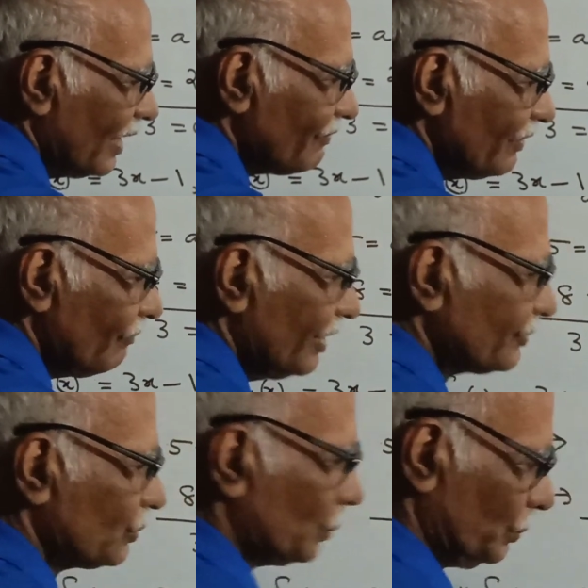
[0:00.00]
f
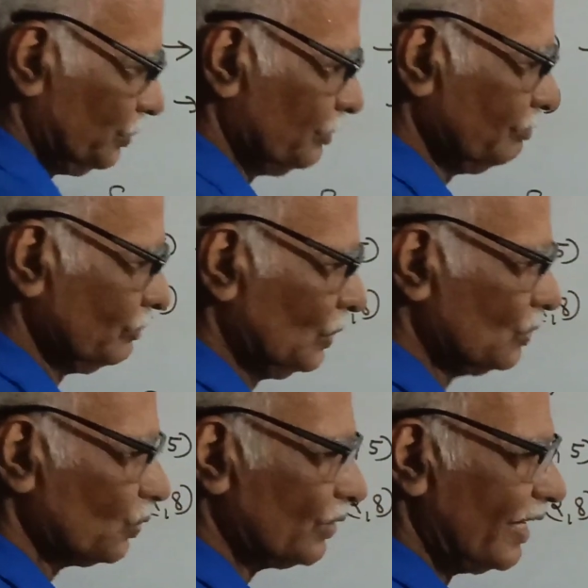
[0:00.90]
inverse 2.
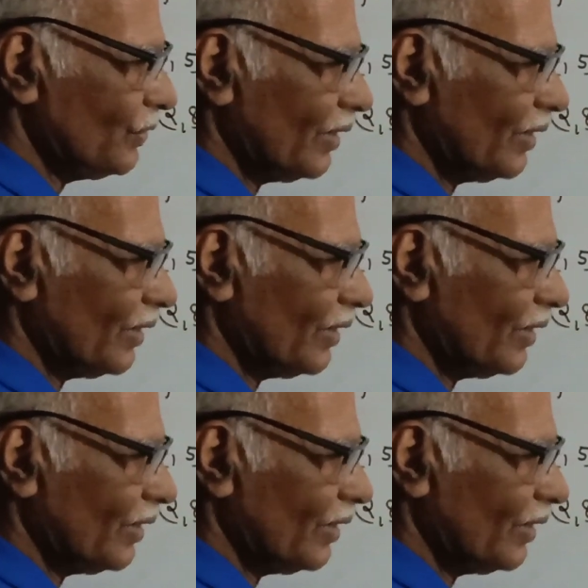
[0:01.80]
So try to